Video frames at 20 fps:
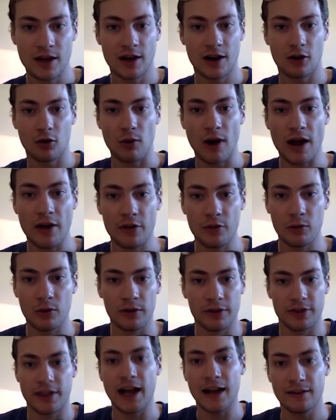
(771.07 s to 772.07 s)
around the
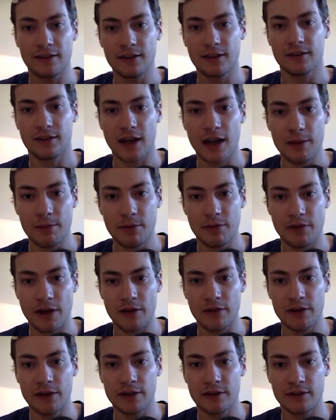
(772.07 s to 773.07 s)
world. That's the type of
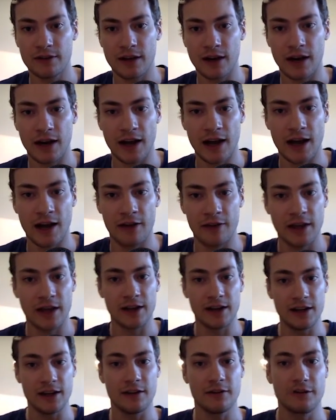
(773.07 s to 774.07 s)
evidence that I have
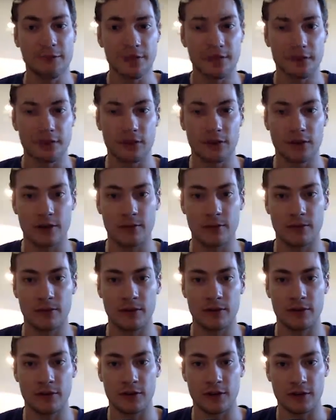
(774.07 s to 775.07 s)
that infant
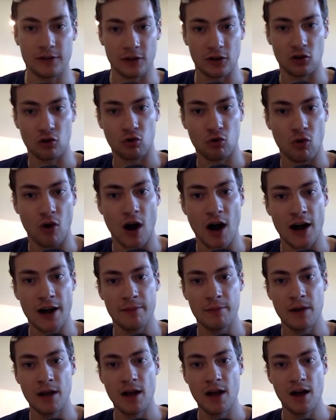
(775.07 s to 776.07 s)
circumcision is a
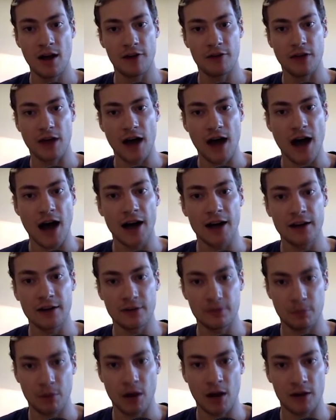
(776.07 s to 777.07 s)
crime of the
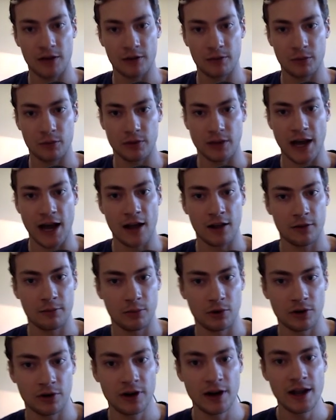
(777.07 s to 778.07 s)
highest possible
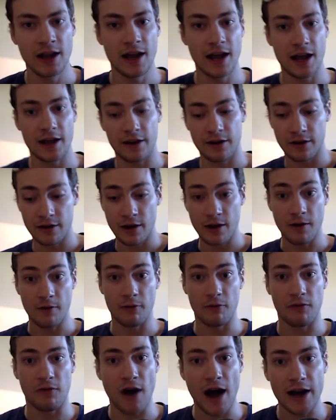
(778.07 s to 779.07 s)
caliber and a
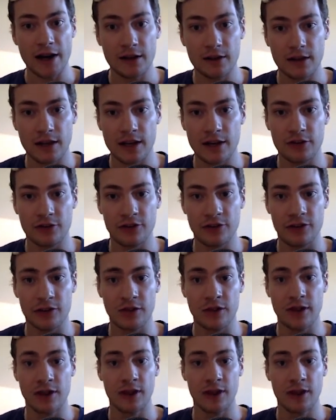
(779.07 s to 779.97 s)
violation